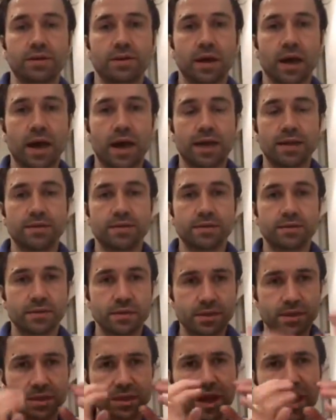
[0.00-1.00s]
and
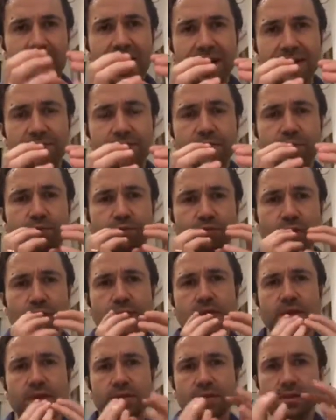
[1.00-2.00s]
design of the
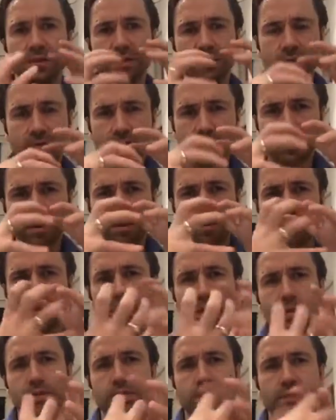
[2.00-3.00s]
product and the
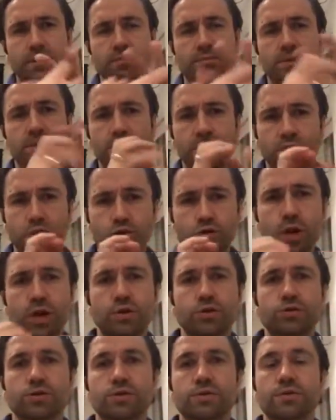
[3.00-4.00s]
concept and the
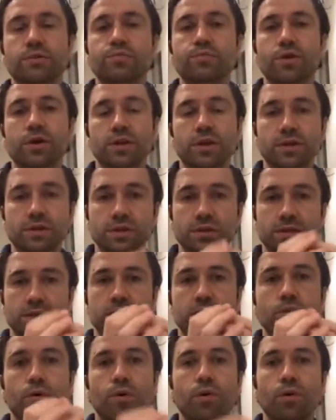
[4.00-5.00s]
structure of the product is the
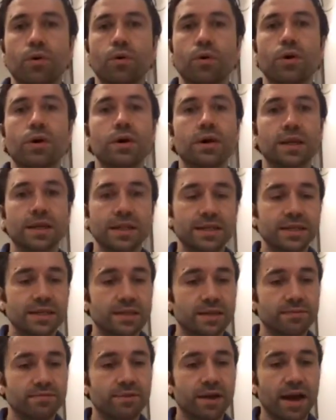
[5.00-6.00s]
core
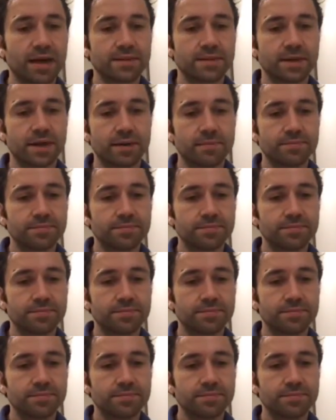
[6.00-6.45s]
leading factor.